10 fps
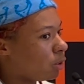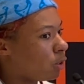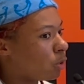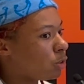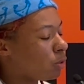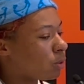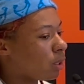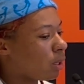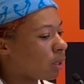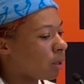Don't you
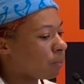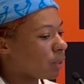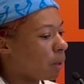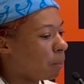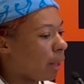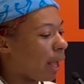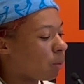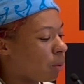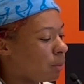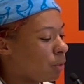think a black
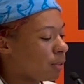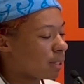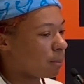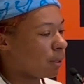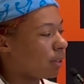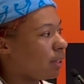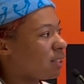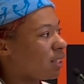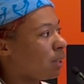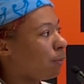woman who's experienced
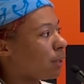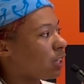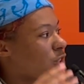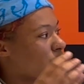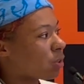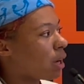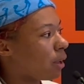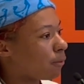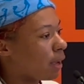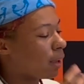significant
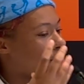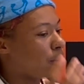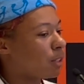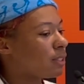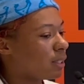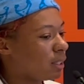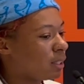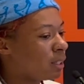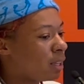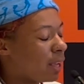strife,
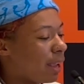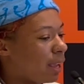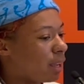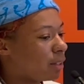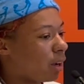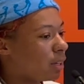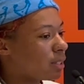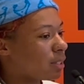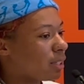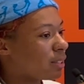adversity, and
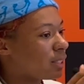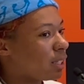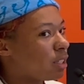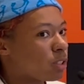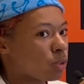honestly sees